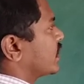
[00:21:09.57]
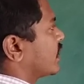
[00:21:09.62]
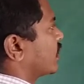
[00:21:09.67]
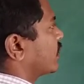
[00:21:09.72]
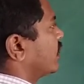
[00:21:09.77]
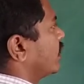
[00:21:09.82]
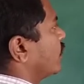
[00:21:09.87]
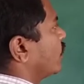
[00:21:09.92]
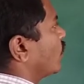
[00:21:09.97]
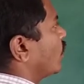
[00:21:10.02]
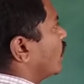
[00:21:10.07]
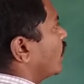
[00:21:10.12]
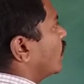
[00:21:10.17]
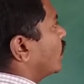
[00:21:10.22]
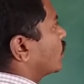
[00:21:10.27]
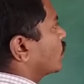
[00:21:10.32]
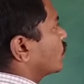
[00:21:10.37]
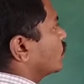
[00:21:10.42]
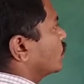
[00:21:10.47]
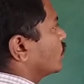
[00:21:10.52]
are there?
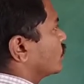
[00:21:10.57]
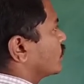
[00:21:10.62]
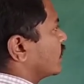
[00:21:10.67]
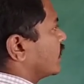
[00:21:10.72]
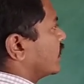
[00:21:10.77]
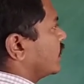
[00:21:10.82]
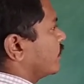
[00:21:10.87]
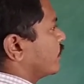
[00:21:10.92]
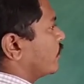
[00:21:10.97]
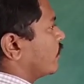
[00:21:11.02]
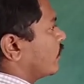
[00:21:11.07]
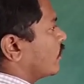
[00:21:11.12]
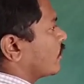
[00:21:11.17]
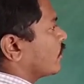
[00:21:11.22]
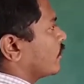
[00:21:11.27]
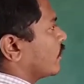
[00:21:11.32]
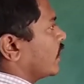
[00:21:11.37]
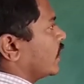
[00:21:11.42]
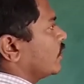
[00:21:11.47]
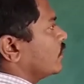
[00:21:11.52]
1, 2, 3, 4,
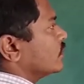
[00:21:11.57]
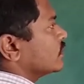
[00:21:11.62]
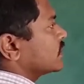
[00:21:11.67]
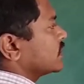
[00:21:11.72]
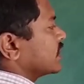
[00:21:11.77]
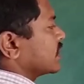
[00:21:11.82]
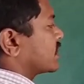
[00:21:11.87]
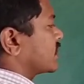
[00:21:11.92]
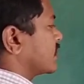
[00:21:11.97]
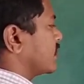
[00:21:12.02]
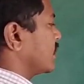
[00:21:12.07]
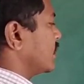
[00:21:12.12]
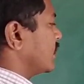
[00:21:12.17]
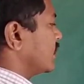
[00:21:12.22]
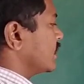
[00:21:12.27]
5, 6.